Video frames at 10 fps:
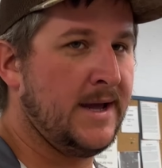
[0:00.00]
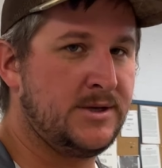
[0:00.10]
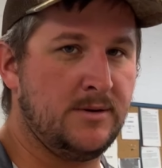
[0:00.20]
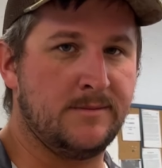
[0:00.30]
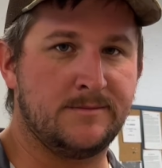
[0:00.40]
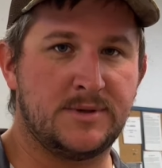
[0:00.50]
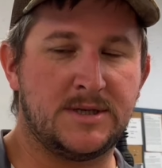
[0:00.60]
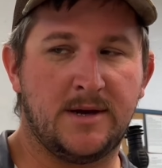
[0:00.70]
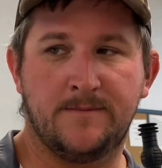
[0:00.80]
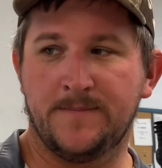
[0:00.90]
I shoot them.
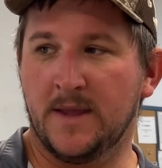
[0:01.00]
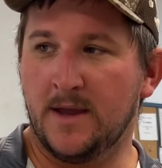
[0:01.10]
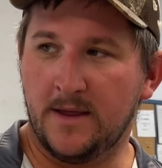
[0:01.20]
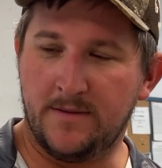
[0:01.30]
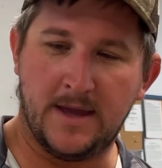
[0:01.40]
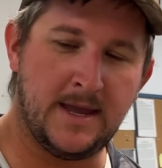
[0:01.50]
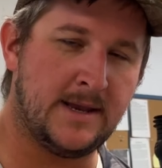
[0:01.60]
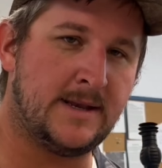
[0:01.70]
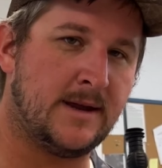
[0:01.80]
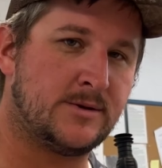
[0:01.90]
So the
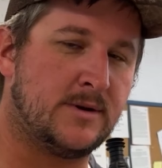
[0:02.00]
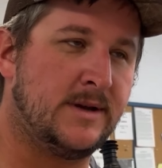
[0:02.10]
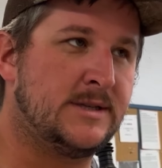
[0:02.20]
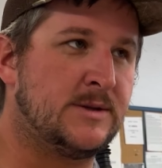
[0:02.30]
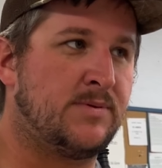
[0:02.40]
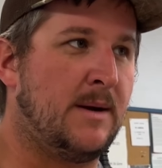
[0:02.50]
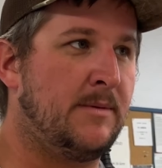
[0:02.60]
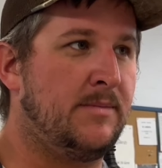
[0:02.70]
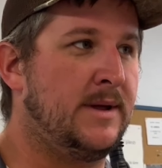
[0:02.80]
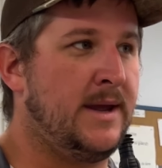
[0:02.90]
index release is
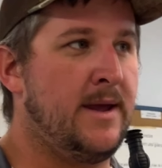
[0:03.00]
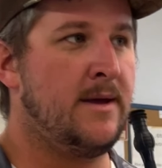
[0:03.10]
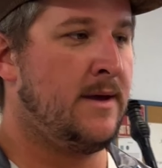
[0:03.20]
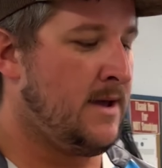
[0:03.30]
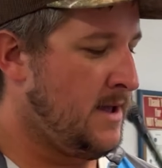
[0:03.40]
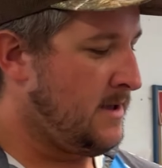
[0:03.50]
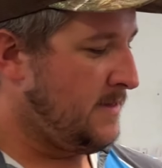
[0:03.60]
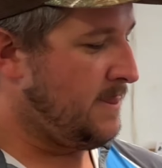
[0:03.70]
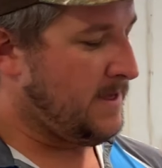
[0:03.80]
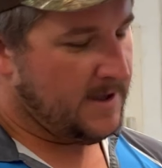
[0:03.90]
probably
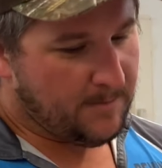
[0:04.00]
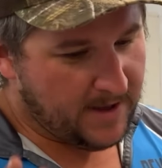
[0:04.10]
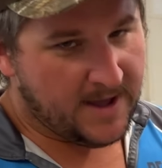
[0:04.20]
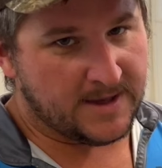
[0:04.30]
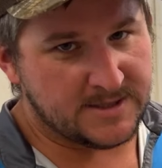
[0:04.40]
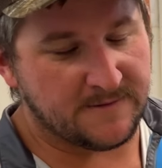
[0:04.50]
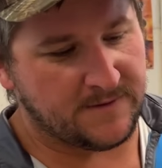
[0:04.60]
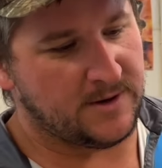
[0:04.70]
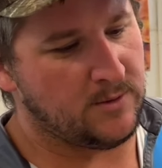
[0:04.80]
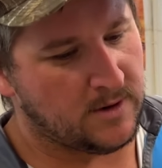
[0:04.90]
the best
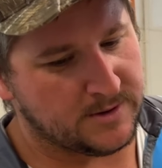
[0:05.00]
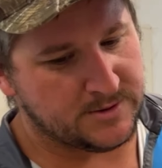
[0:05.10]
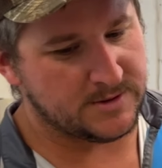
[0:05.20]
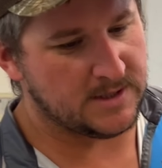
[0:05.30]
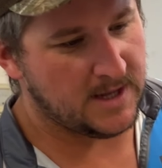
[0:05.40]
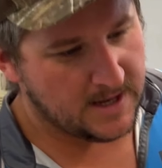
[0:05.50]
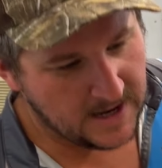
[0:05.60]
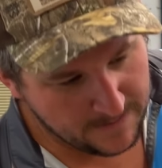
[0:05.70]
for new archers, and I